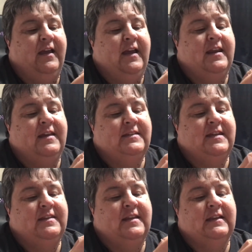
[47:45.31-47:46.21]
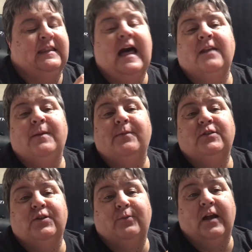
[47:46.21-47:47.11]
And I see that a lot of people
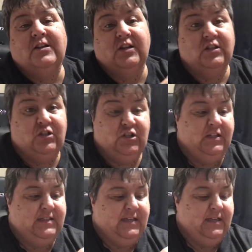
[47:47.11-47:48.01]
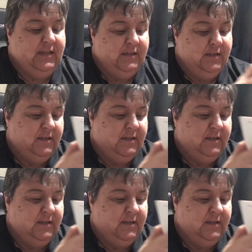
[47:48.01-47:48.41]
do projects just in...